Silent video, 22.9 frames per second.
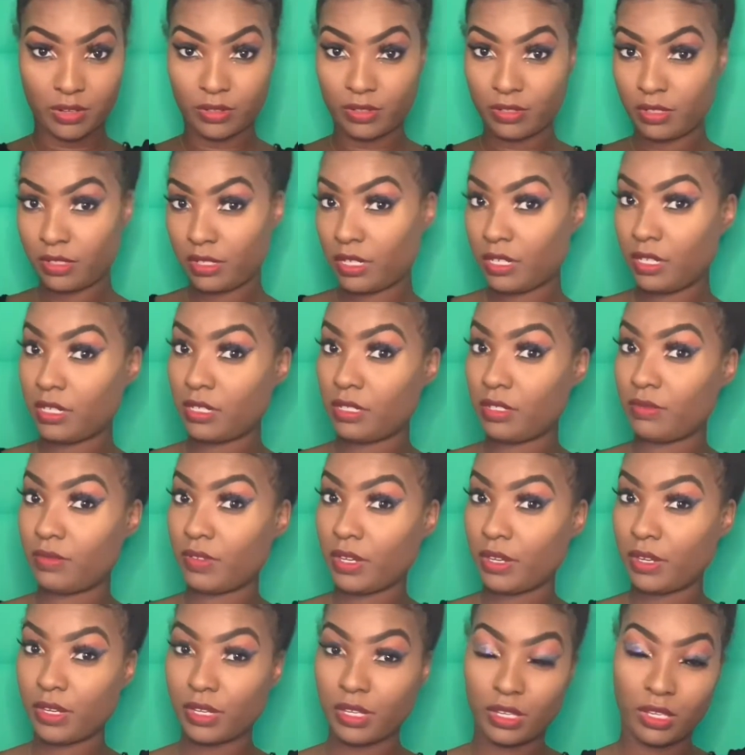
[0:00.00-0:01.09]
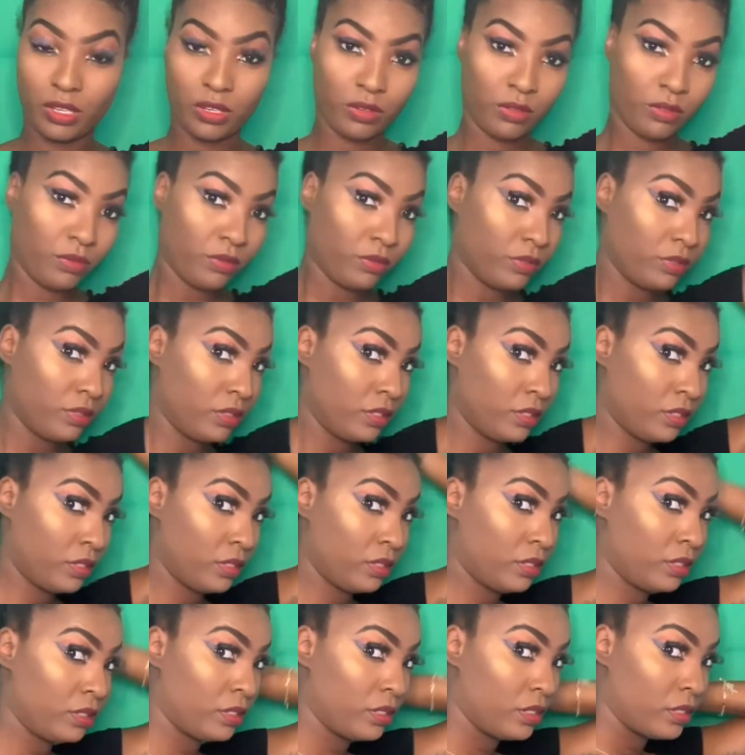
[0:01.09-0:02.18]
It is very cute,
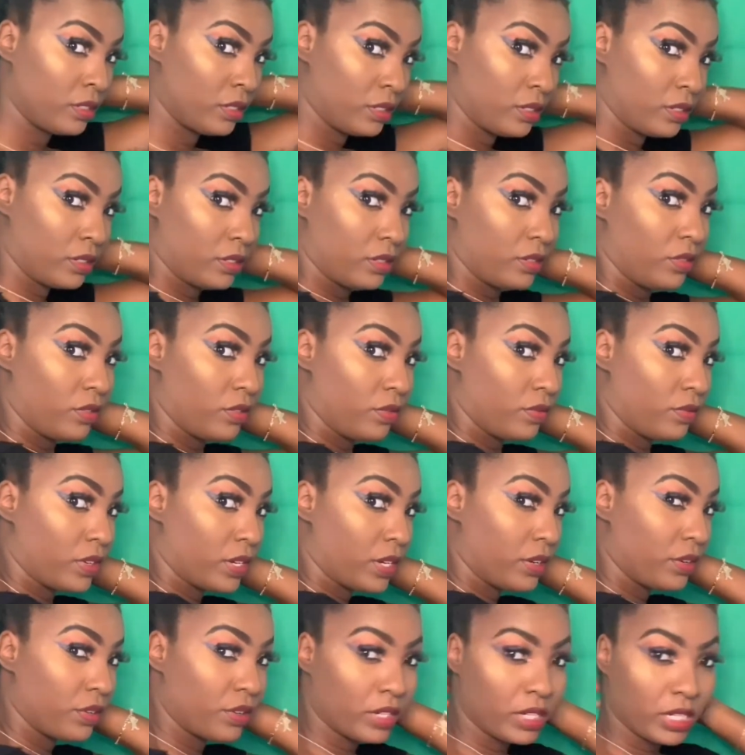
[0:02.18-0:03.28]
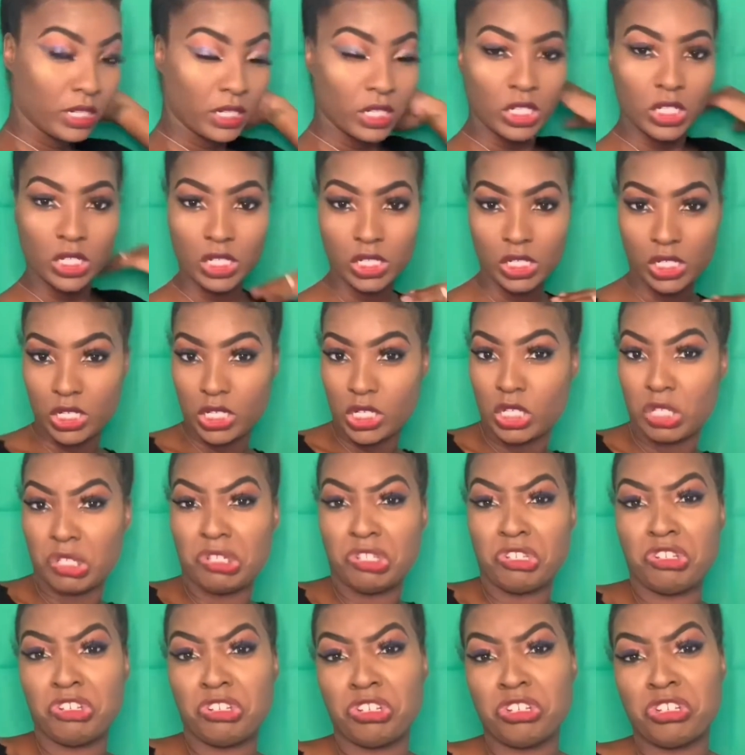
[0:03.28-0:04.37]
very
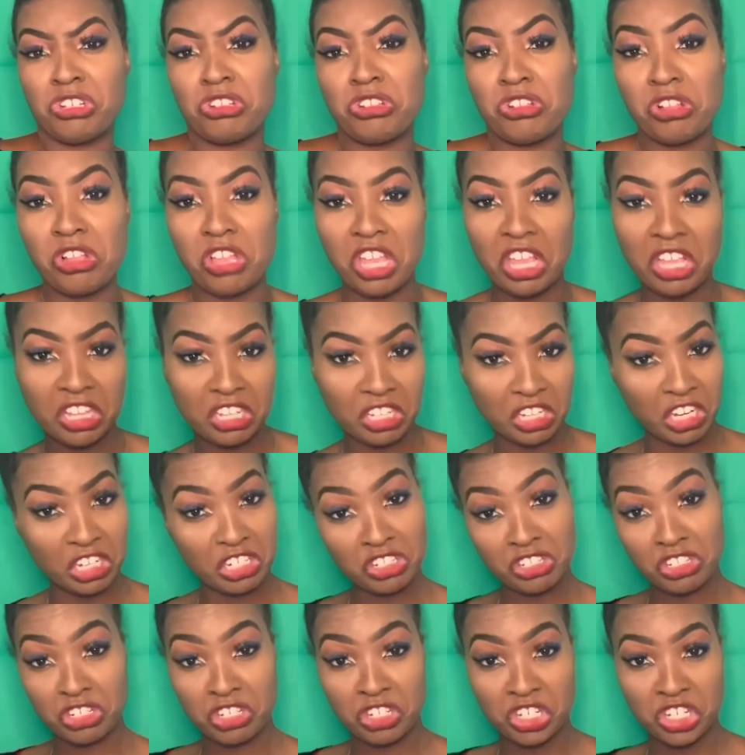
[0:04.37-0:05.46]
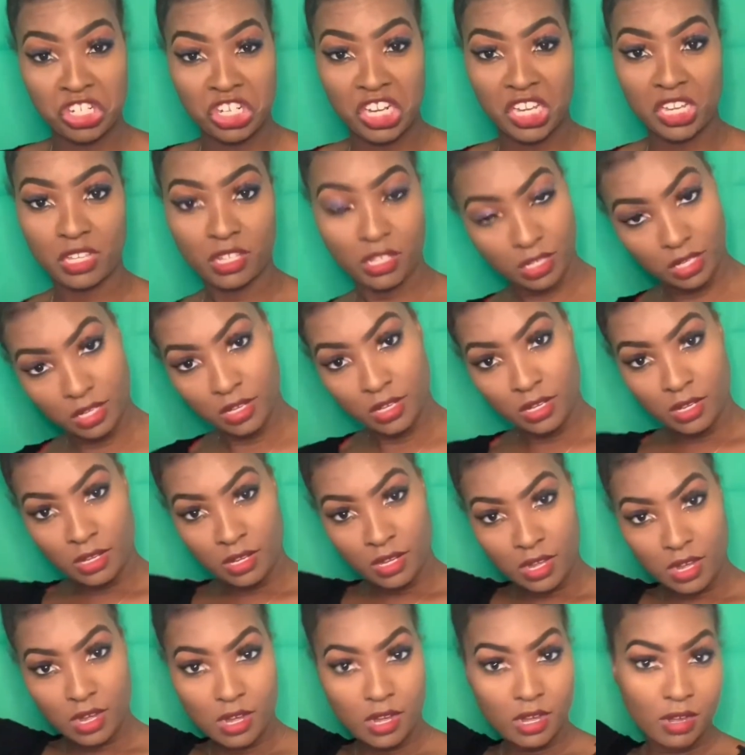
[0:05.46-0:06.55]
sleek and chic.
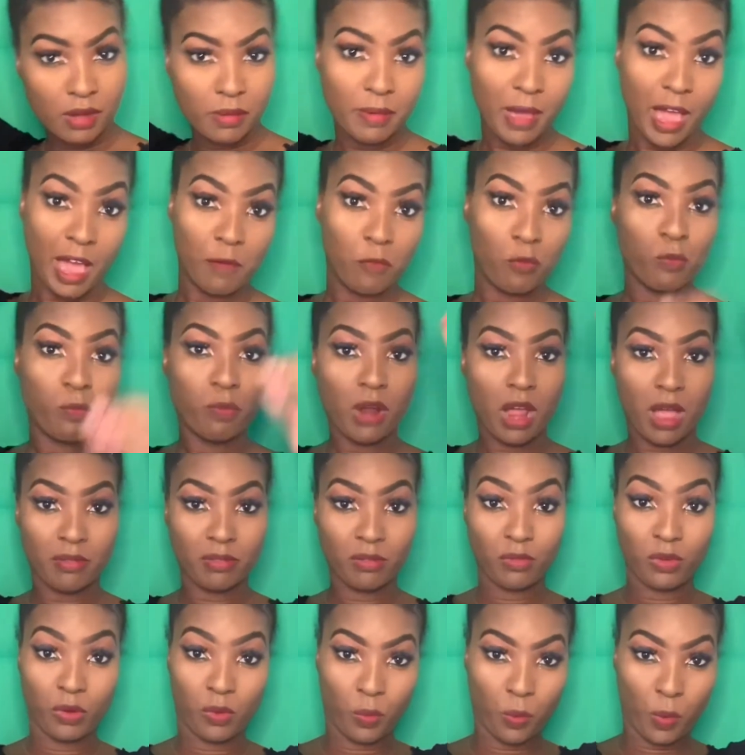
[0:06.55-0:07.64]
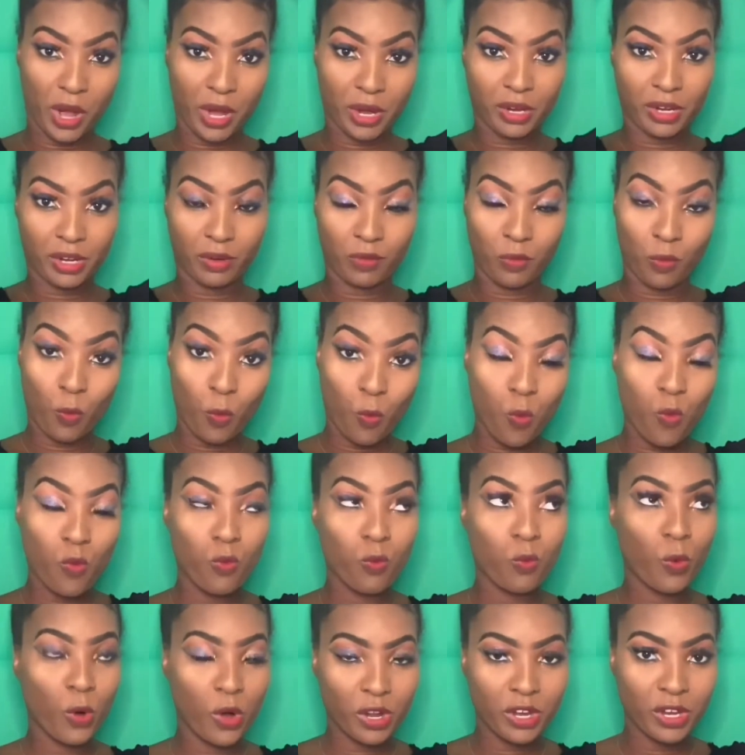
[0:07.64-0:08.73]
I probably want to
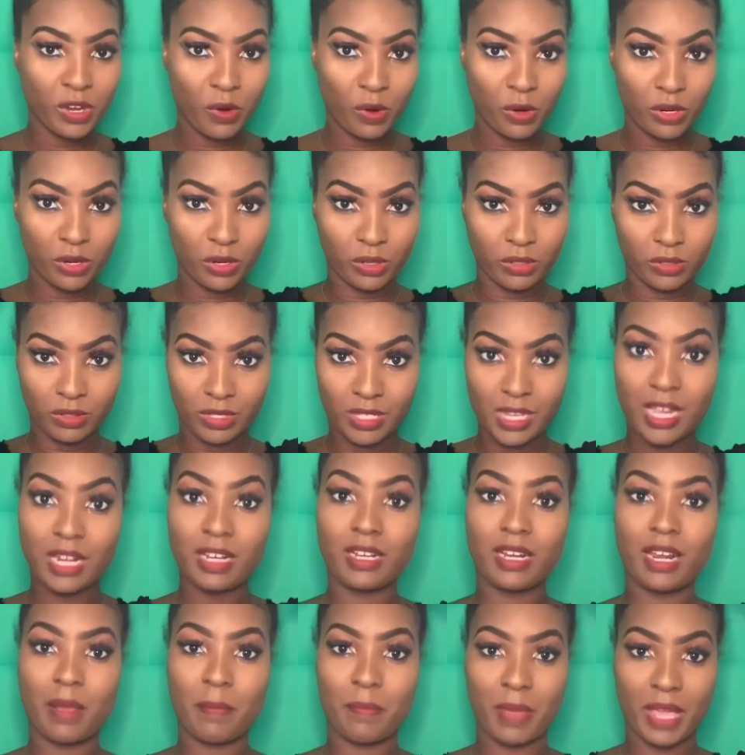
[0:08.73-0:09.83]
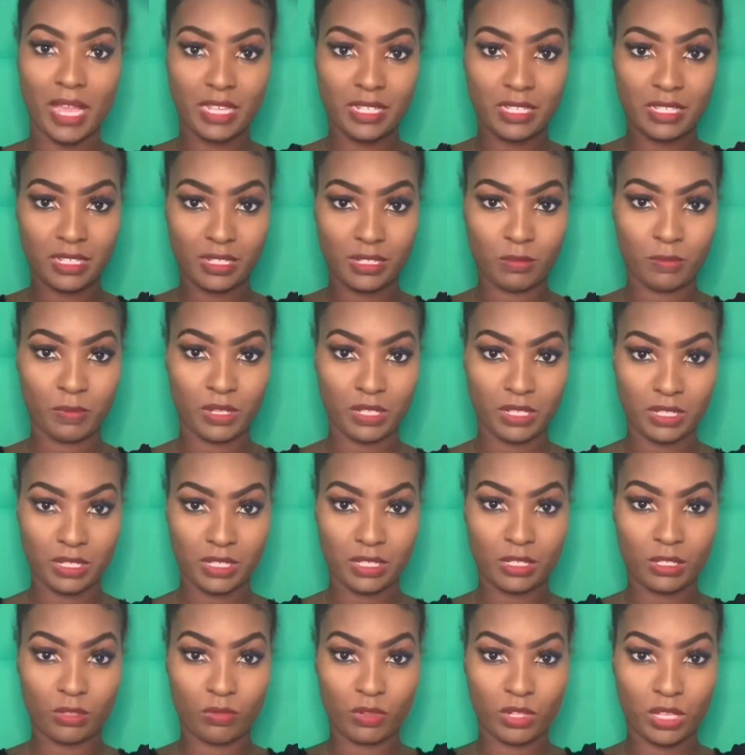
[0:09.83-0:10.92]
work it on a day-to-day basis, but this is
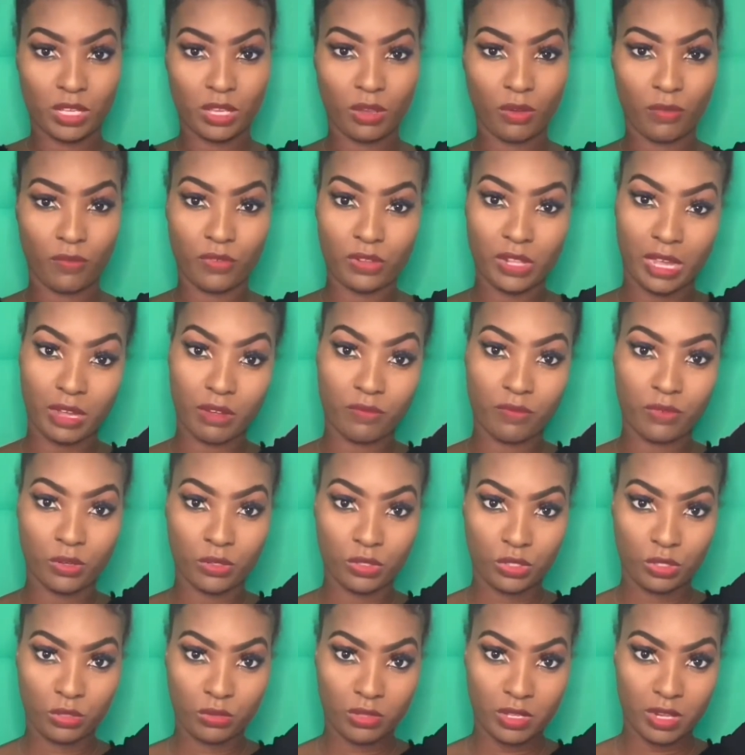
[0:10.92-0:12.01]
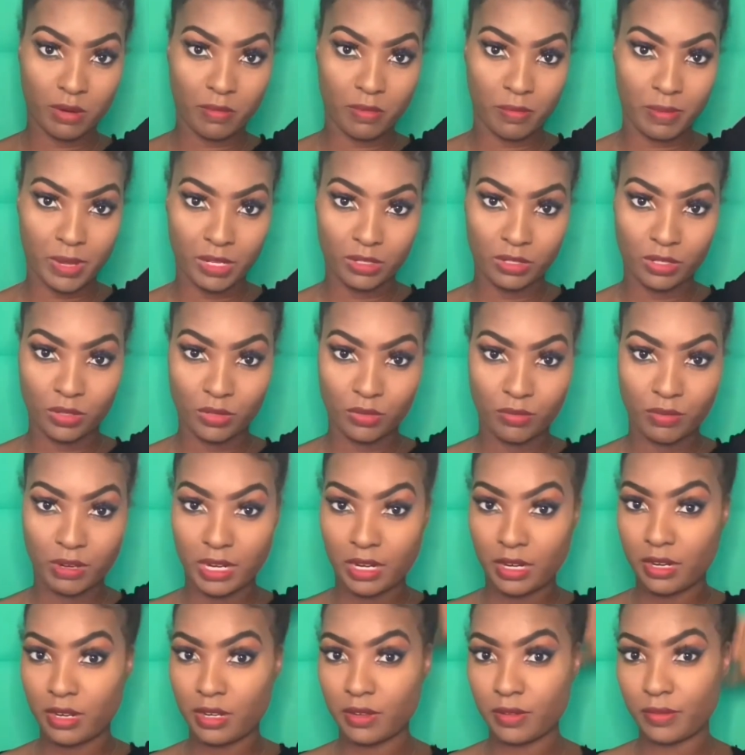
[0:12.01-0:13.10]
really cute for like a photo shoot that I'm about to do right
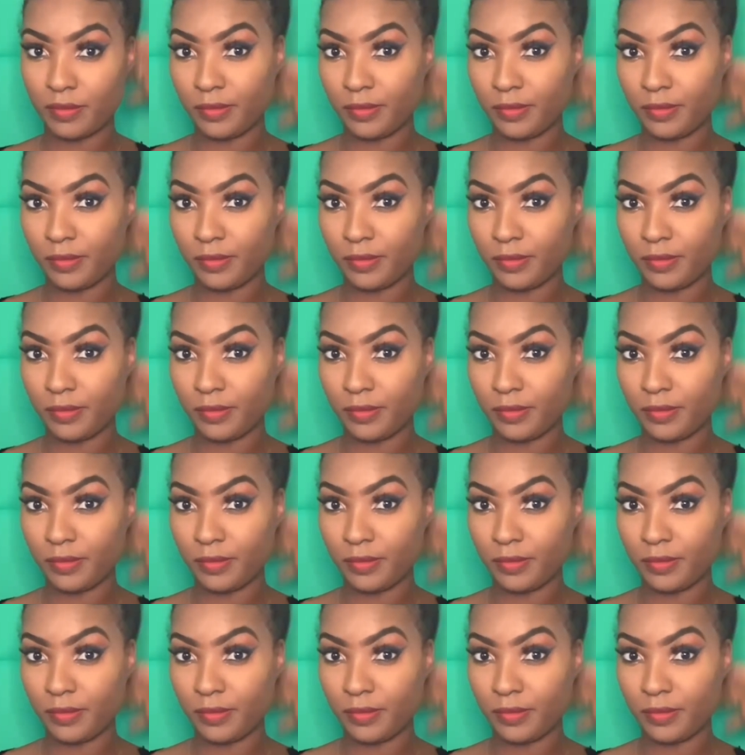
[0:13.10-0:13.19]
now.